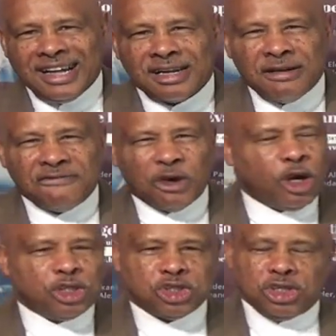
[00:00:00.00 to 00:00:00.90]

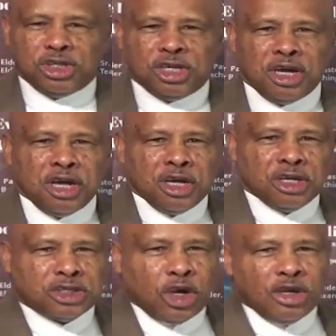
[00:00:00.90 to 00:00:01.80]
Conversion,
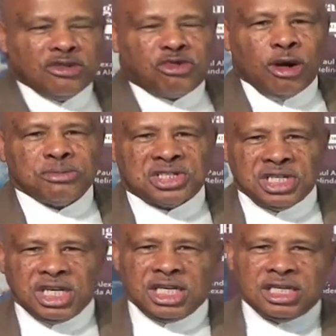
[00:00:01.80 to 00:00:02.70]
turning from
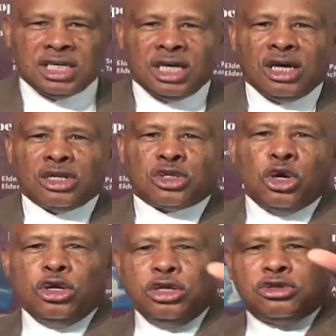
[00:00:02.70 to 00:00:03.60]
sin,
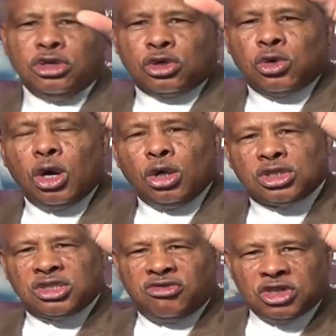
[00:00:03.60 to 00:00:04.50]
turning to the
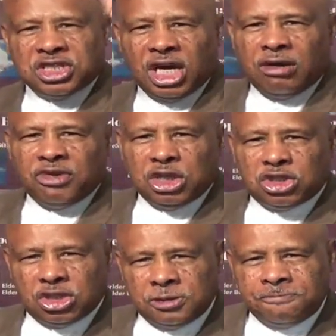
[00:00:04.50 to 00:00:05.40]
cross for
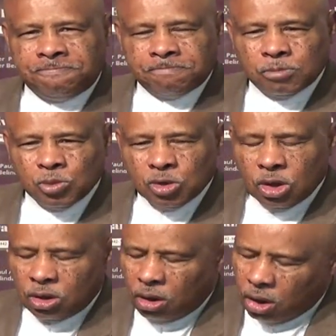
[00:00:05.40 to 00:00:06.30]
salvation.
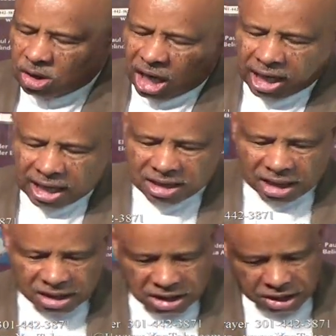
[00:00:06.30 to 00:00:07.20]
Oh God, I
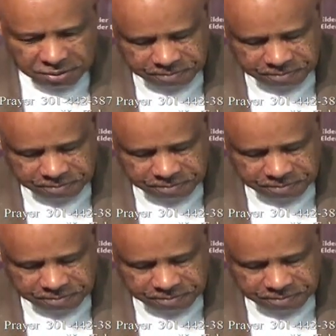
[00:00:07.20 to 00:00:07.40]
thank you.